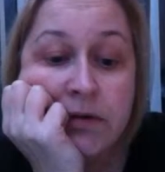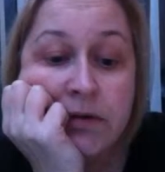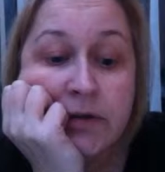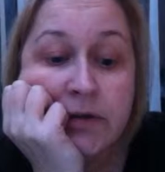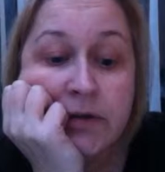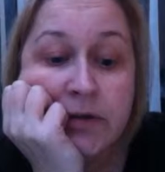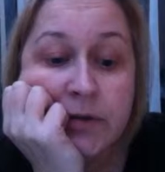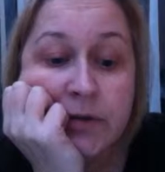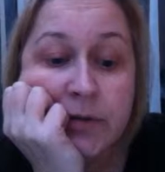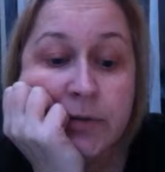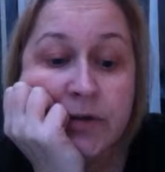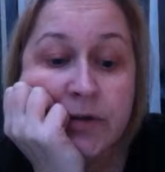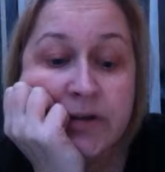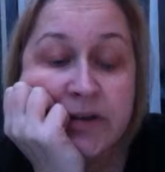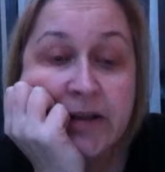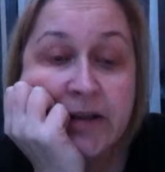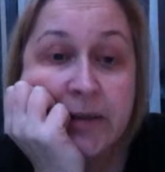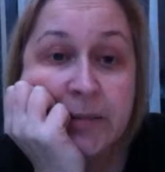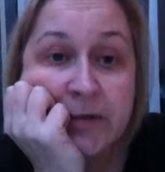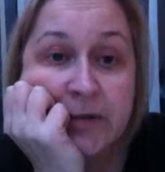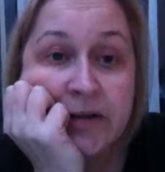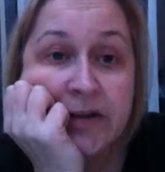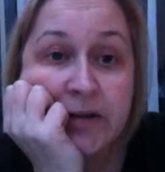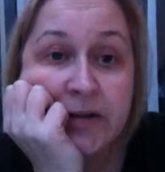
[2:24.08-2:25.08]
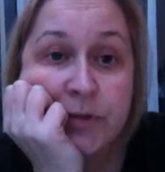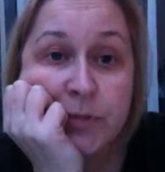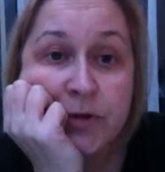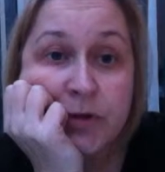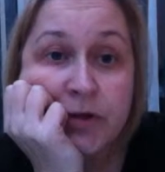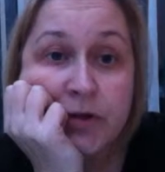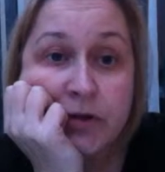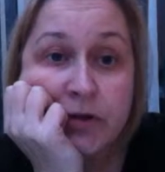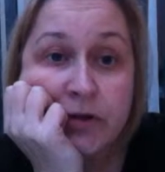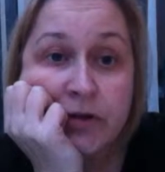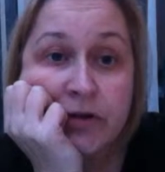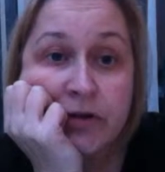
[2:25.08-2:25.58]
I don't know what's happening in the
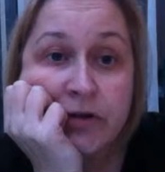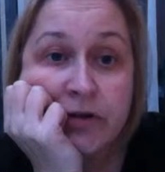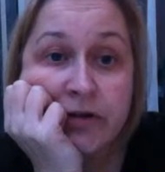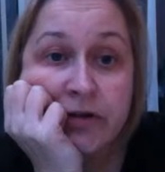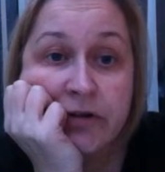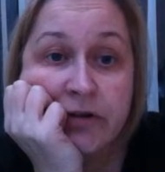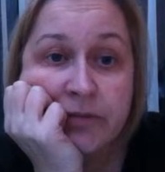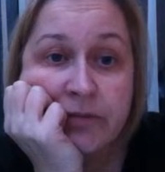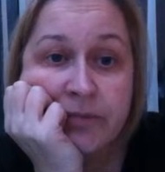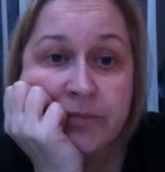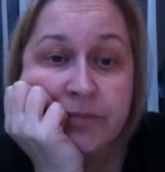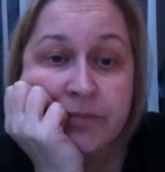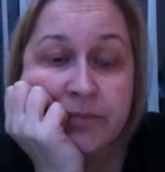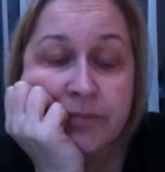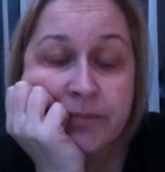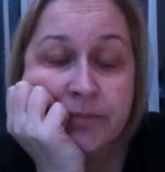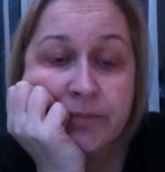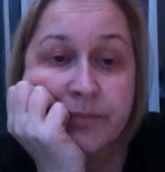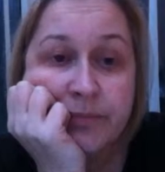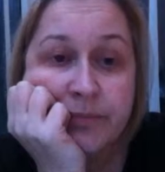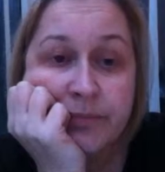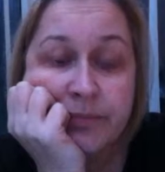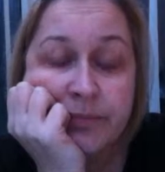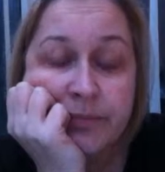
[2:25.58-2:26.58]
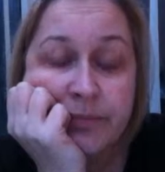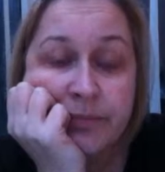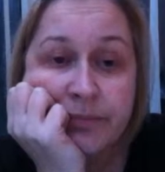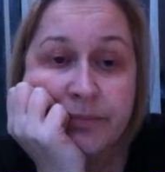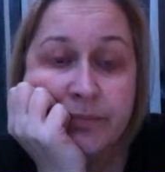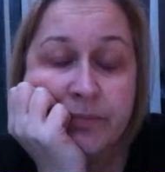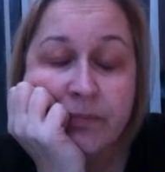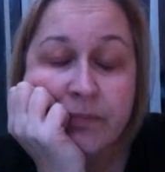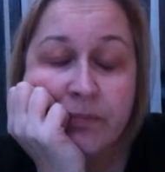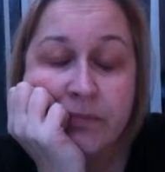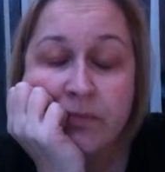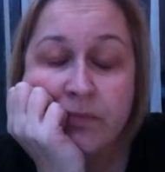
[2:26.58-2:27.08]
world other than
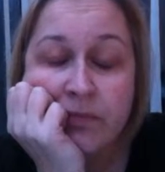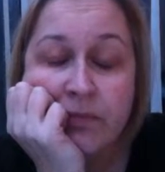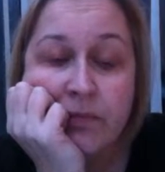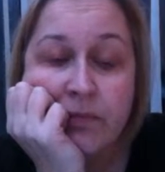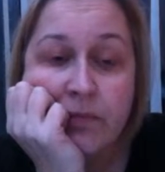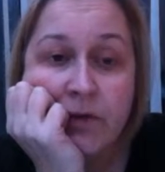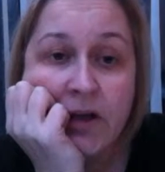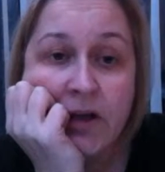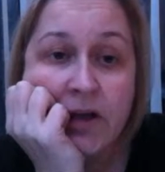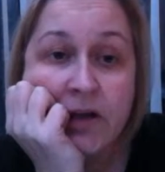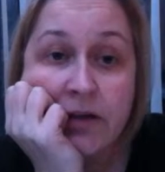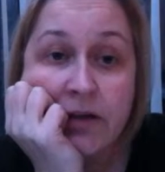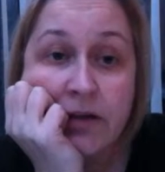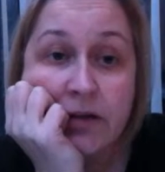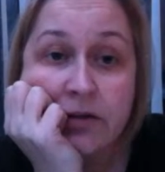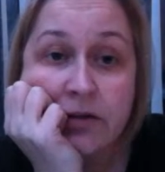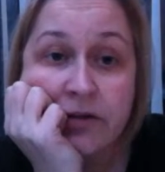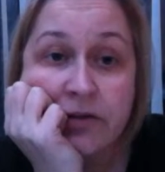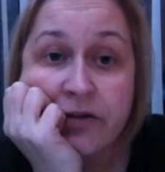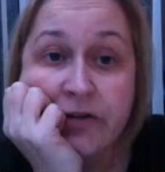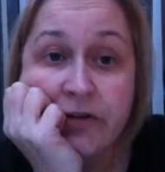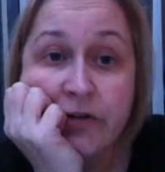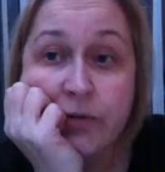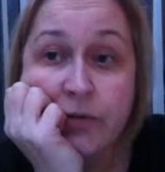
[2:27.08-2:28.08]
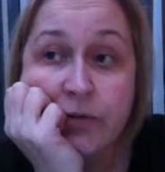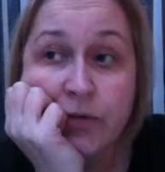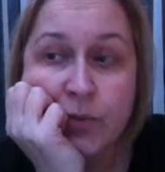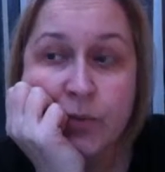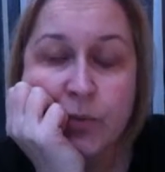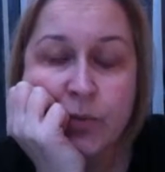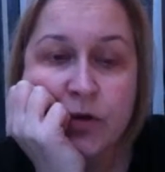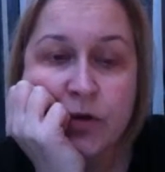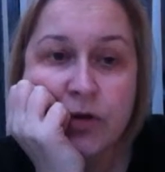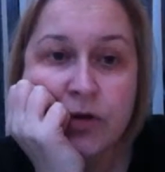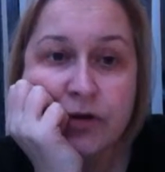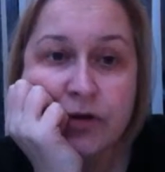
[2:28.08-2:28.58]
England's
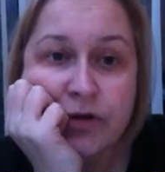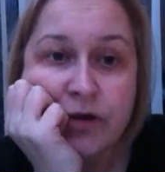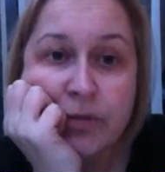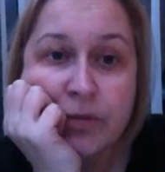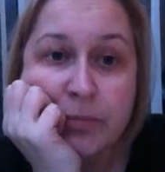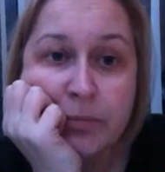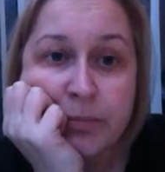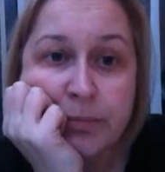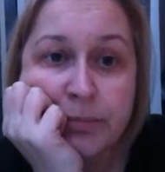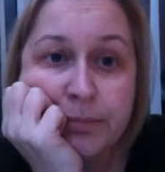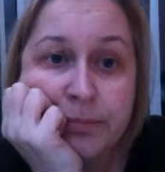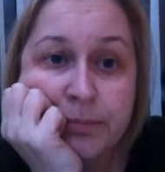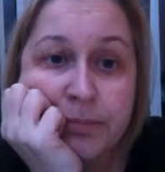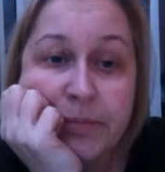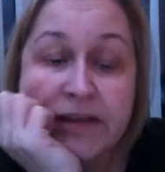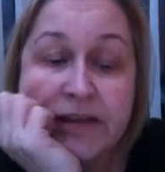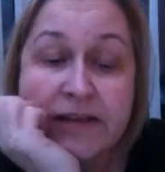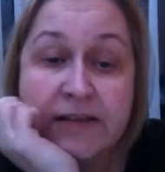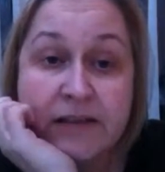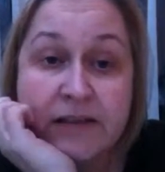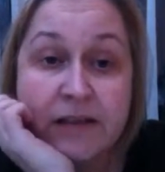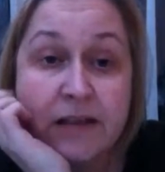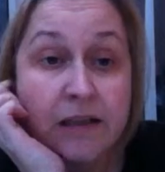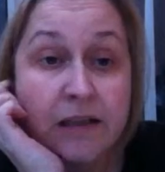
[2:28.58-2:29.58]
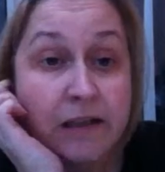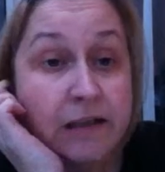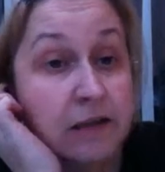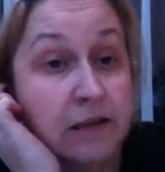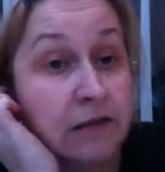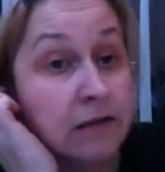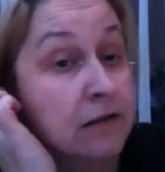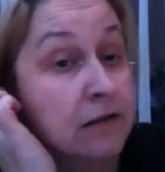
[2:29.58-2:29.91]
underwater, basically.